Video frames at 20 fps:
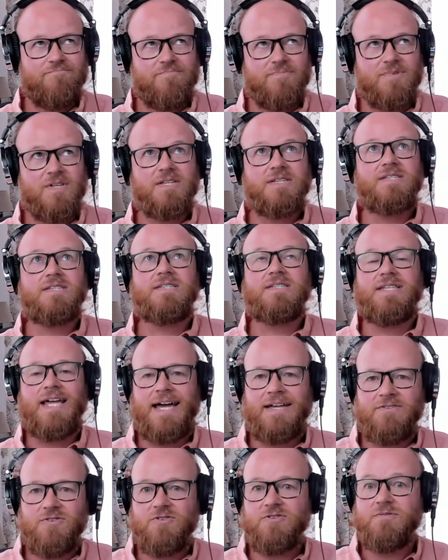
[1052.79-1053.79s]

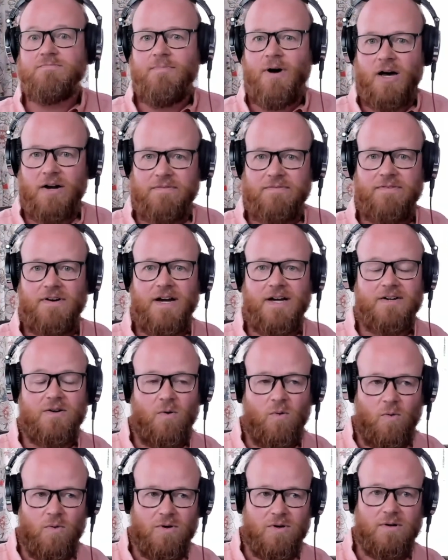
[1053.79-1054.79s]
standard modified
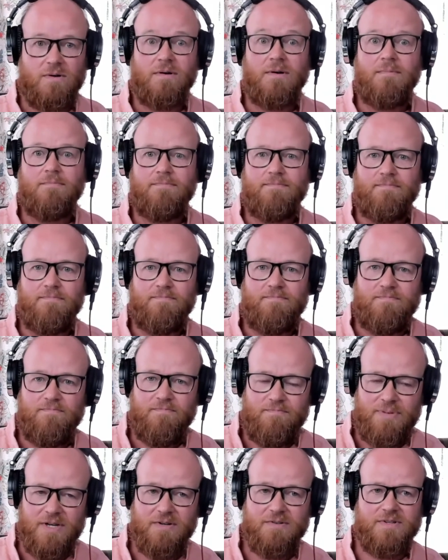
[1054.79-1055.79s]
corner
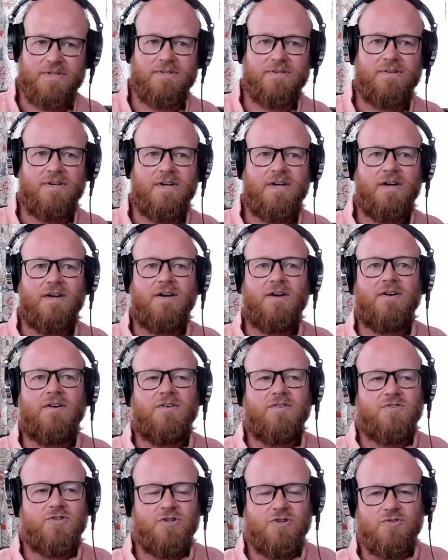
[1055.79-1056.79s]
built
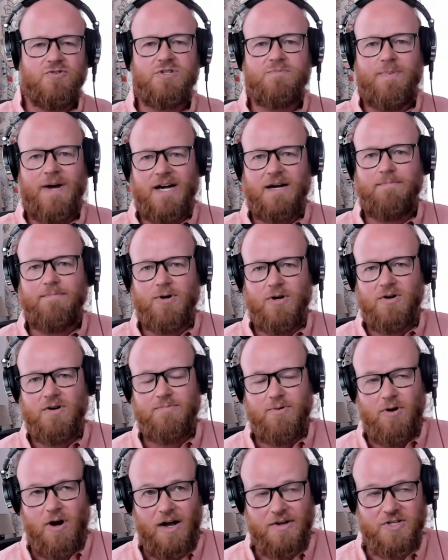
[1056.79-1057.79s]
to spec per
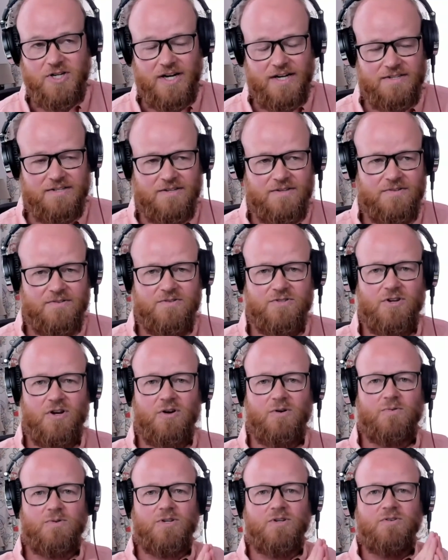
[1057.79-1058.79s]
project.
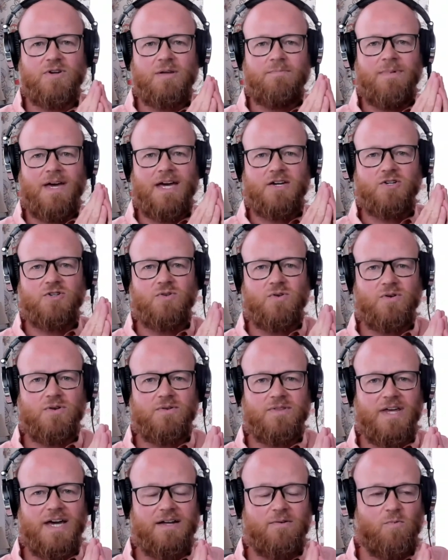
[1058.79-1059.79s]
So you can make
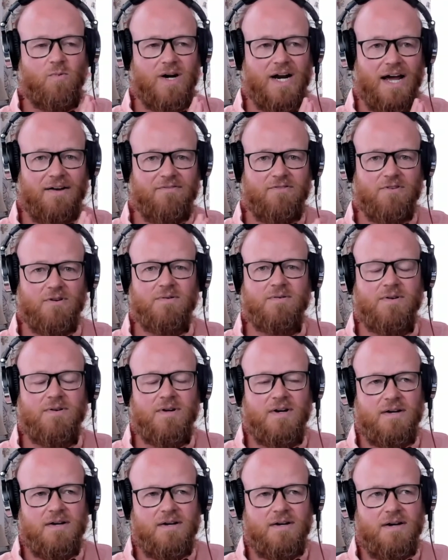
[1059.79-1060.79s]
sure that
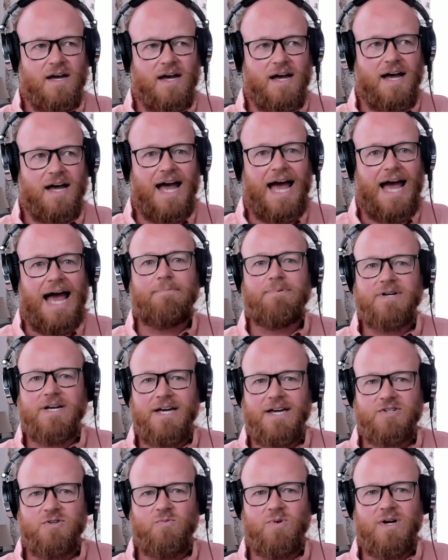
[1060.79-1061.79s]
whatever
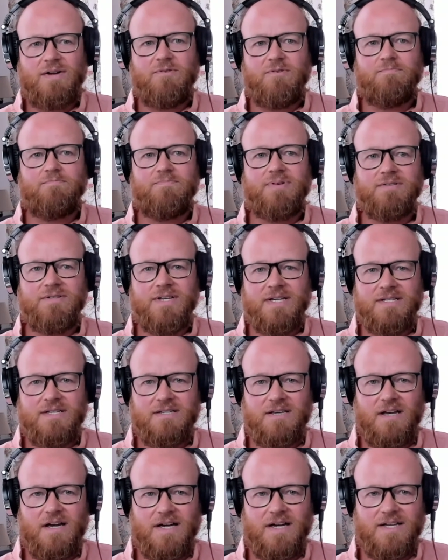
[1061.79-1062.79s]
application, whatever building
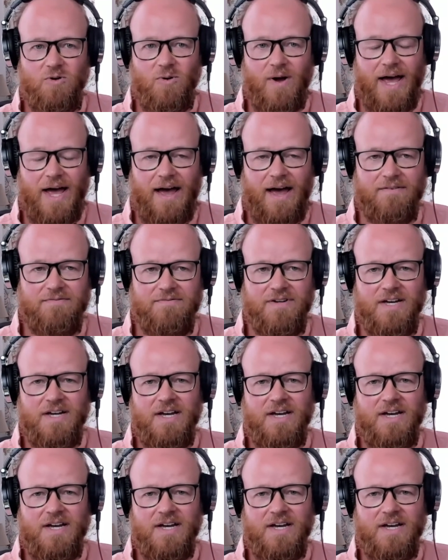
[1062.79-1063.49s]
design you have,